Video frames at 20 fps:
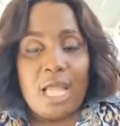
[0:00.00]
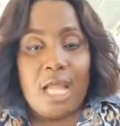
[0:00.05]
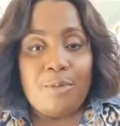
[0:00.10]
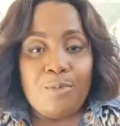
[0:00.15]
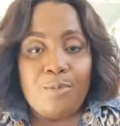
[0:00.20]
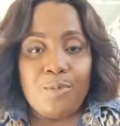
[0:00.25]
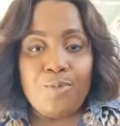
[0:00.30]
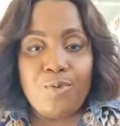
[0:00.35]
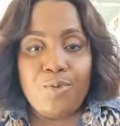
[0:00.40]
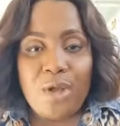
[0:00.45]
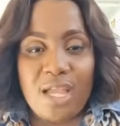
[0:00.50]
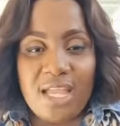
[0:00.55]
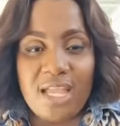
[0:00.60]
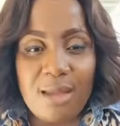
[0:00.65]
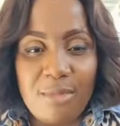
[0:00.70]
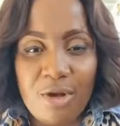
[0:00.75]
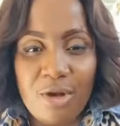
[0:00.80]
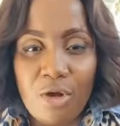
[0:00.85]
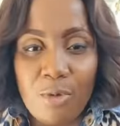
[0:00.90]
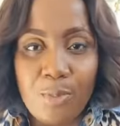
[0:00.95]
I
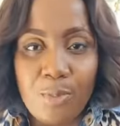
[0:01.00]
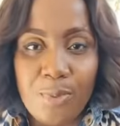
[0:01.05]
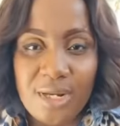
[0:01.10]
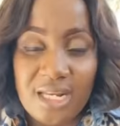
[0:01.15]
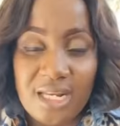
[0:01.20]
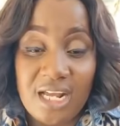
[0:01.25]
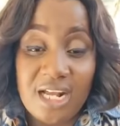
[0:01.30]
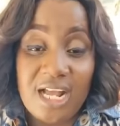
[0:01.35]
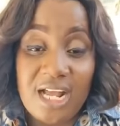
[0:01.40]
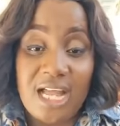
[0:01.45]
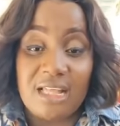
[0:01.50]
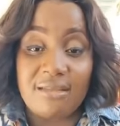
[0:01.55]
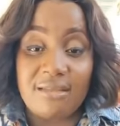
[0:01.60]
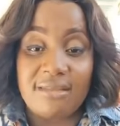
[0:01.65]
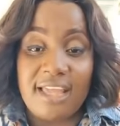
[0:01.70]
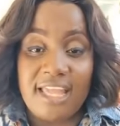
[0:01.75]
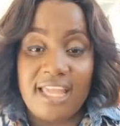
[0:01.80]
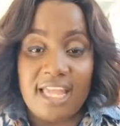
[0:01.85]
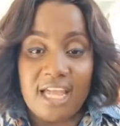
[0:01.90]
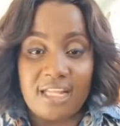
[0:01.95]
pray I go up and go
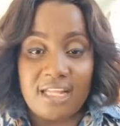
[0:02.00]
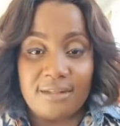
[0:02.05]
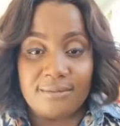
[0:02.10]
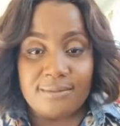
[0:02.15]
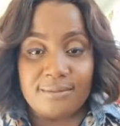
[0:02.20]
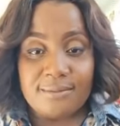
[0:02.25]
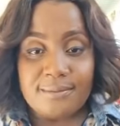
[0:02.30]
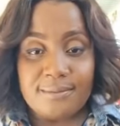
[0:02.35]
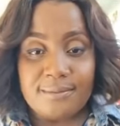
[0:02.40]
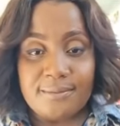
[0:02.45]
Zion.